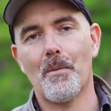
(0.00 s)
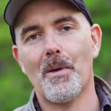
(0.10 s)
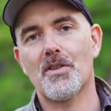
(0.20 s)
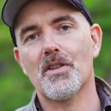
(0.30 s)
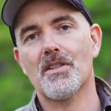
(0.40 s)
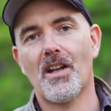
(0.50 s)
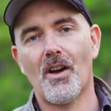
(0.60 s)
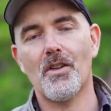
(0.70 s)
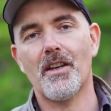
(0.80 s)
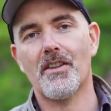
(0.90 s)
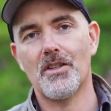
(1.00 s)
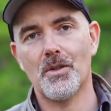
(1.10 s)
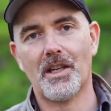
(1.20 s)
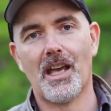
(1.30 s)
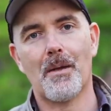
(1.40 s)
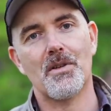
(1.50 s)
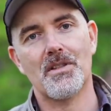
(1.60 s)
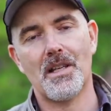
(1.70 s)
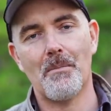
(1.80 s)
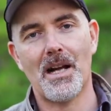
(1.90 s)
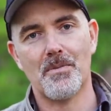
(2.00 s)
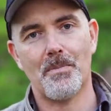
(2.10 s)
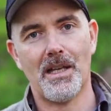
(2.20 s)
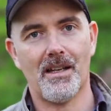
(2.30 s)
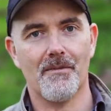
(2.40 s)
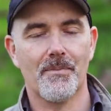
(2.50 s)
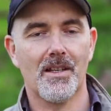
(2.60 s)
but just know that the newer cameras are much better.